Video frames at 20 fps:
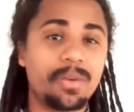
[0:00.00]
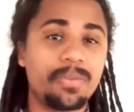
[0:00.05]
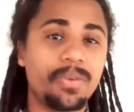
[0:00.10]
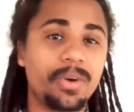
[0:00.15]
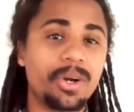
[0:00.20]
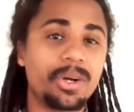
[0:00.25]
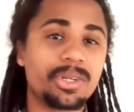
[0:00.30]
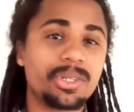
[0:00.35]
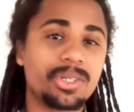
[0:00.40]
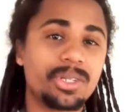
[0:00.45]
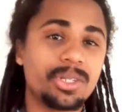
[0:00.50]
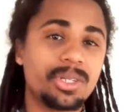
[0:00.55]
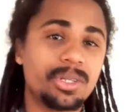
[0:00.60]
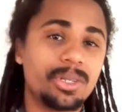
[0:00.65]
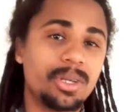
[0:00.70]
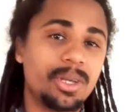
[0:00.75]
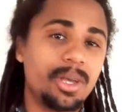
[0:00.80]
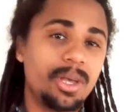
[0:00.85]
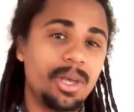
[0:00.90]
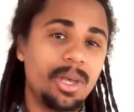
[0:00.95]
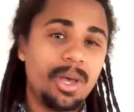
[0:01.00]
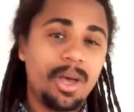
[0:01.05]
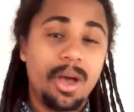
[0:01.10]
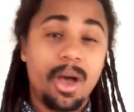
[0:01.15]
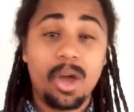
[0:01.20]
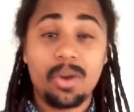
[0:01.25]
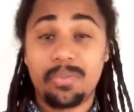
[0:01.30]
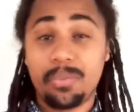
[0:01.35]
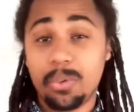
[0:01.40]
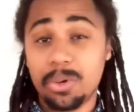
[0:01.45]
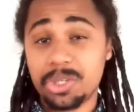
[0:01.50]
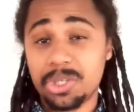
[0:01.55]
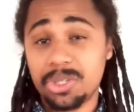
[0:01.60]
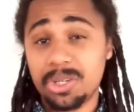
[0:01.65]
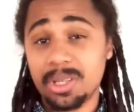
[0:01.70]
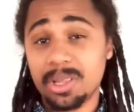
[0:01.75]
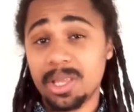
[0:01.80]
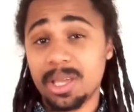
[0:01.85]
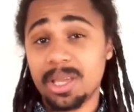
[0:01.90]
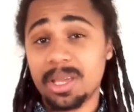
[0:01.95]
first.
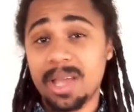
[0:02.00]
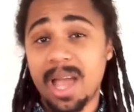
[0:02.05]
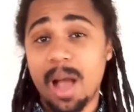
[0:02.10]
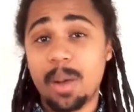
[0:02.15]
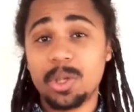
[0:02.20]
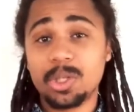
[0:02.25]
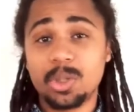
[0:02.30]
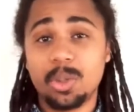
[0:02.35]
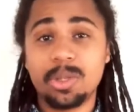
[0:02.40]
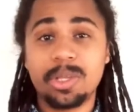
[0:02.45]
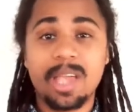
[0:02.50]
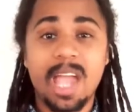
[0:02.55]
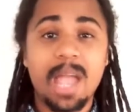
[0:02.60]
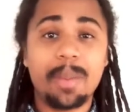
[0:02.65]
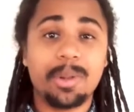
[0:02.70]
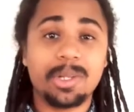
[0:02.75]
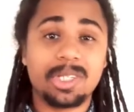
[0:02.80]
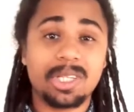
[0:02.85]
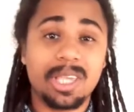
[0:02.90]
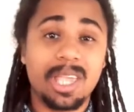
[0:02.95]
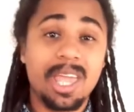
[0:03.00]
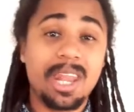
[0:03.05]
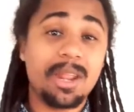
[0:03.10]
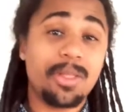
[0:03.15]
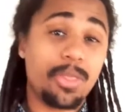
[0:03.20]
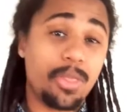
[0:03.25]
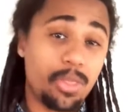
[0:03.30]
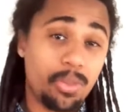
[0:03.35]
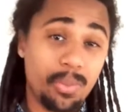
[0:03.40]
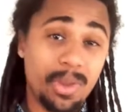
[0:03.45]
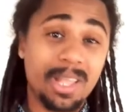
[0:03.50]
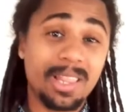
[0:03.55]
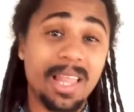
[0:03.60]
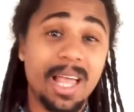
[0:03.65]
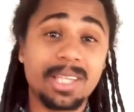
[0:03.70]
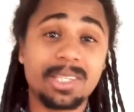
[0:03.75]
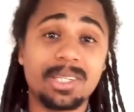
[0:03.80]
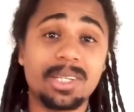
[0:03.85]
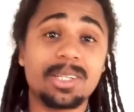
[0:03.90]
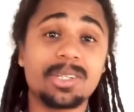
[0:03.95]
Unfortunately, I was only able to get in three
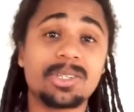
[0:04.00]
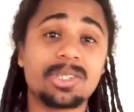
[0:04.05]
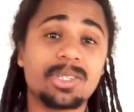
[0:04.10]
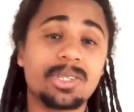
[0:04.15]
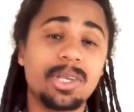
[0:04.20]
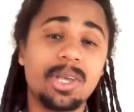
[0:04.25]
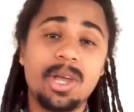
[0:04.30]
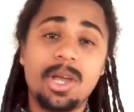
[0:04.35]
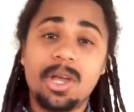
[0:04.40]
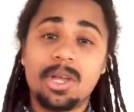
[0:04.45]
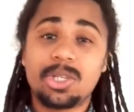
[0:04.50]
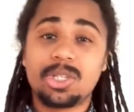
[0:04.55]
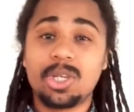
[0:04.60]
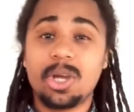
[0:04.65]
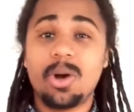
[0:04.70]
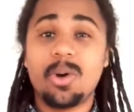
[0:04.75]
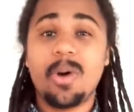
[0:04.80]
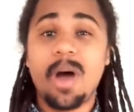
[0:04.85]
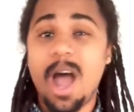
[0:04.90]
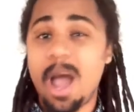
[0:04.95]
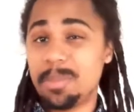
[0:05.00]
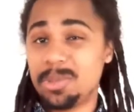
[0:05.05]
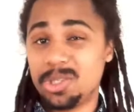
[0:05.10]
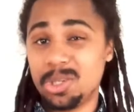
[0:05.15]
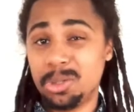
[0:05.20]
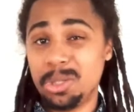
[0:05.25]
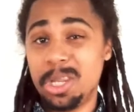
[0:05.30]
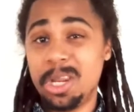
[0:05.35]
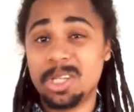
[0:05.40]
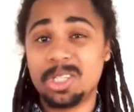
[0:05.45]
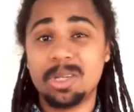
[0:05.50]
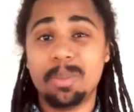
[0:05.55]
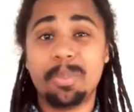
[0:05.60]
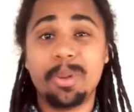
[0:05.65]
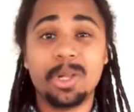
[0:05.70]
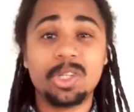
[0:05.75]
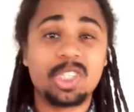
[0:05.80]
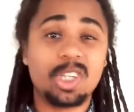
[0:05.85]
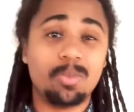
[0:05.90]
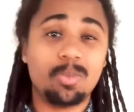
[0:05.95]
lessons, so I'm still needing to
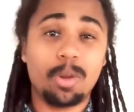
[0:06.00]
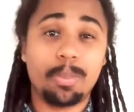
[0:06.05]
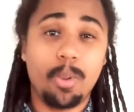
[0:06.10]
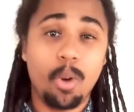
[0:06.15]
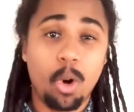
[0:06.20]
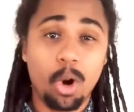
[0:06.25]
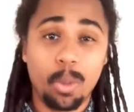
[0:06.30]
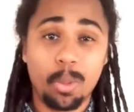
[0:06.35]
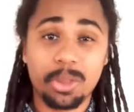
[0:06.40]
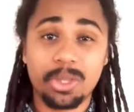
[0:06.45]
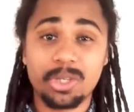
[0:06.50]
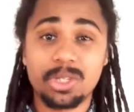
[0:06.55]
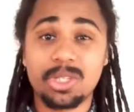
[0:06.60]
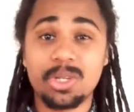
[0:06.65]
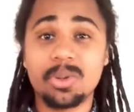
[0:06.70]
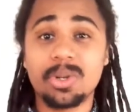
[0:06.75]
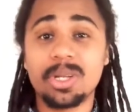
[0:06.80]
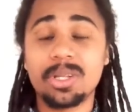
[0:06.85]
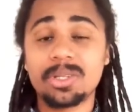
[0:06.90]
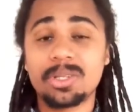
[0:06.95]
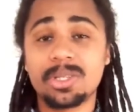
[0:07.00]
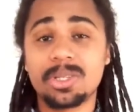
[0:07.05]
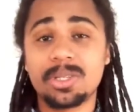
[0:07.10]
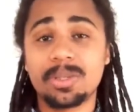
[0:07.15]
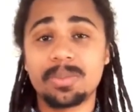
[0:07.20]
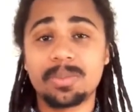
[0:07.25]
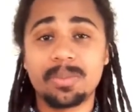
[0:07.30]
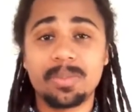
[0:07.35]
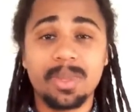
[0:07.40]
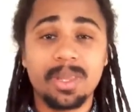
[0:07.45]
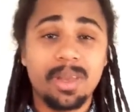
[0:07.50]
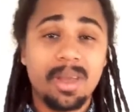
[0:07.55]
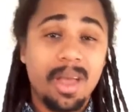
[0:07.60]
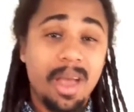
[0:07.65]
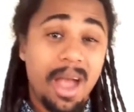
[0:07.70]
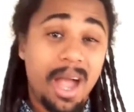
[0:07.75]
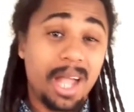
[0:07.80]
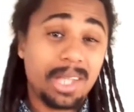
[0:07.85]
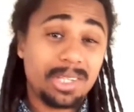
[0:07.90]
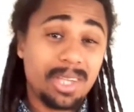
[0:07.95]
build some rapport with the students
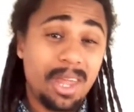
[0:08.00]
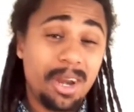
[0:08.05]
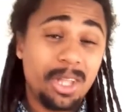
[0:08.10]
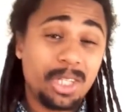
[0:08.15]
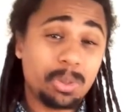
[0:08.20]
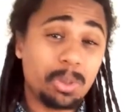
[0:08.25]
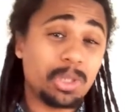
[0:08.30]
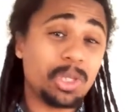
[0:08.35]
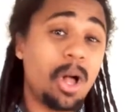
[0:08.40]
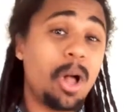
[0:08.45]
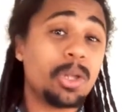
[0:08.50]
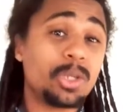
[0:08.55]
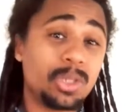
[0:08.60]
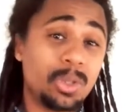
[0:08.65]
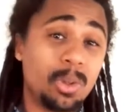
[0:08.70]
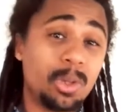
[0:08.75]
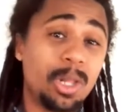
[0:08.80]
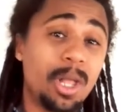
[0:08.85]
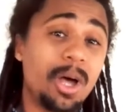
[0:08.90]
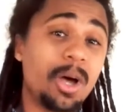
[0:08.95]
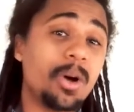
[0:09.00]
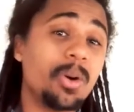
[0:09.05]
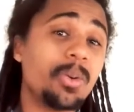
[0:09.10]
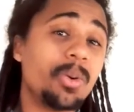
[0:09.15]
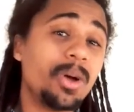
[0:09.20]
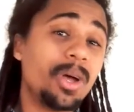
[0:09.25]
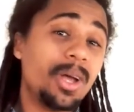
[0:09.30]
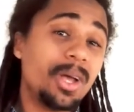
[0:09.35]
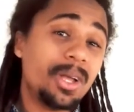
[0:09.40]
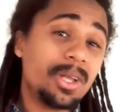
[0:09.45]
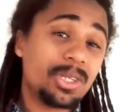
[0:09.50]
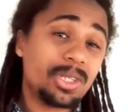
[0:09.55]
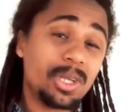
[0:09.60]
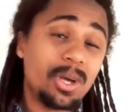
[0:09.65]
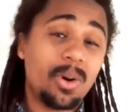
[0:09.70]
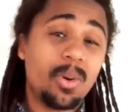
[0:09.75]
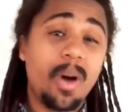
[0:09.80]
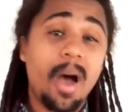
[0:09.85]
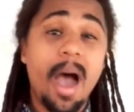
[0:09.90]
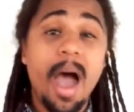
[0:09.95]
attendance was also low.
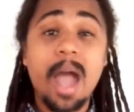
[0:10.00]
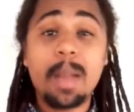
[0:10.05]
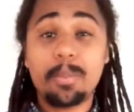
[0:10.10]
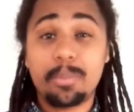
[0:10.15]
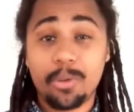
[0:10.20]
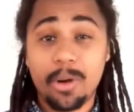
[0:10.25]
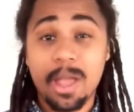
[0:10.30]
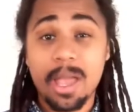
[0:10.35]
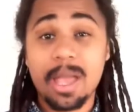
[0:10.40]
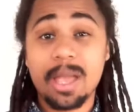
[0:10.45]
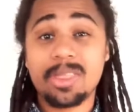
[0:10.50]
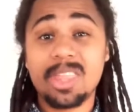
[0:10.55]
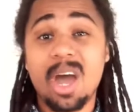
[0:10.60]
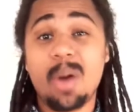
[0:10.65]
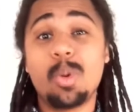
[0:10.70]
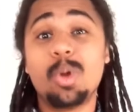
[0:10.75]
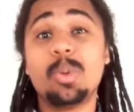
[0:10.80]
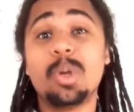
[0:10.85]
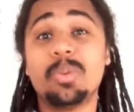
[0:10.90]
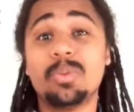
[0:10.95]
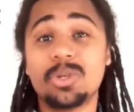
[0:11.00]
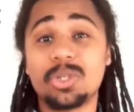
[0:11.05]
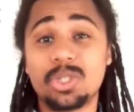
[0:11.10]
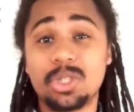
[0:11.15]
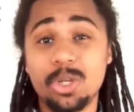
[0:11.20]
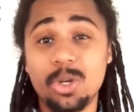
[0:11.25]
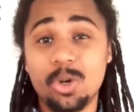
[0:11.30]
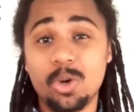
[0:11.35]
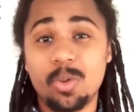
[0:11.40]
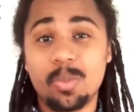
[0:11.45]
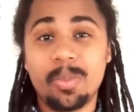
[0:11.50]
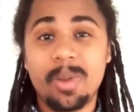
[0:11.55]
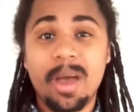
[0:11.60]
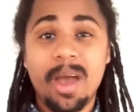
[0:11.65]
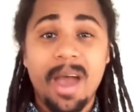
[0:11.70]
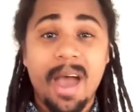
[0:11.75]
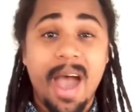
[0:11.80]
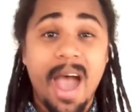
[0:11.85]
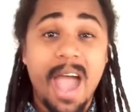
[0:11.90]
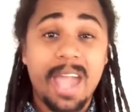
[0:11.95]
So I'm praying that when we resume,
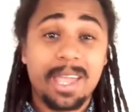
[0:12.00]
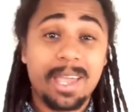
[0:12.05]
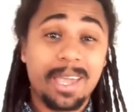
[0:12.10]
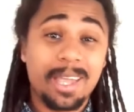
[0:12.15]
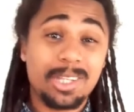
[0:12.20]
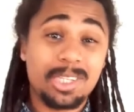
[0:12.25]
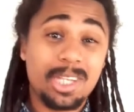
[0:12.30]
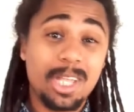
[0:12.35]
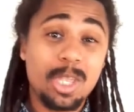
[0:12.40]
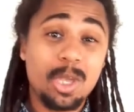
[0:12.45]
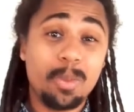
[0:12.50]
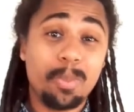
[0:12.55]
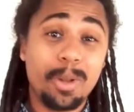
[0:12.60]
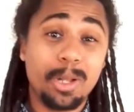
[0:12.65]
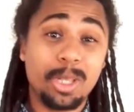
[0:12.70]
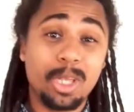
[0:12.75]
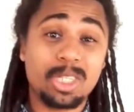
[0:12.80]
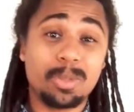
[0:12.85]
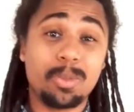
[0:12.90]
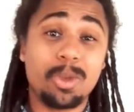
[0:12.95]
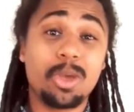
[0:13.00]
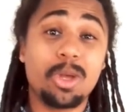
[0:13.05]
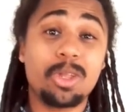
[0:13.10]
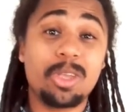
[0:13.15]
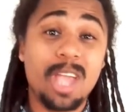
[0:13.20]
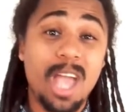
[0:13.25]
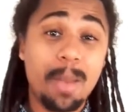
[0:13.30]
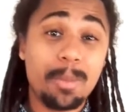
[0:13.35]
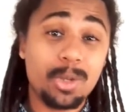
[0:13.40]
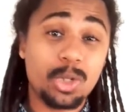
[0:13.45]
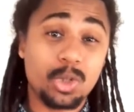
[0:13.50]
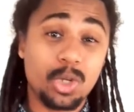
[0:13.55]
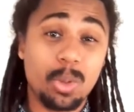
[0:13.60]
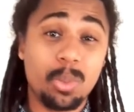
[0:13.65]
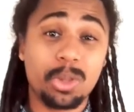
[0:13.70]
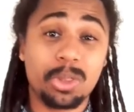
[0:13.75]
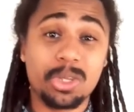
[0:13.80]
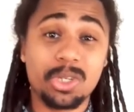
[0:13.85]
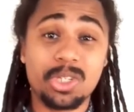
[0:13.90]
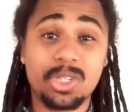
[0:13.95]
I can continue building some good chemistry
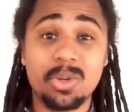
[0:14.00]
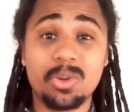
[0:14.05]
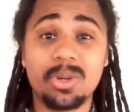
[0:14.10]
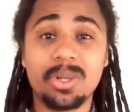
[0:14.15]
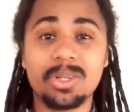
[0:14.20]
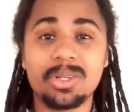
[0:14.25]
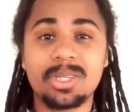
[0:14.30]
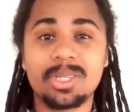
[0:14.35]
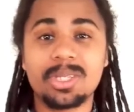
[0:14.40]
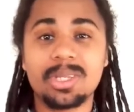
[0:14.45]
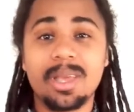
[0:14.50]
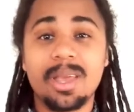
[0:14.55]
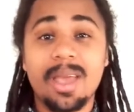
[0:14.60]
with the students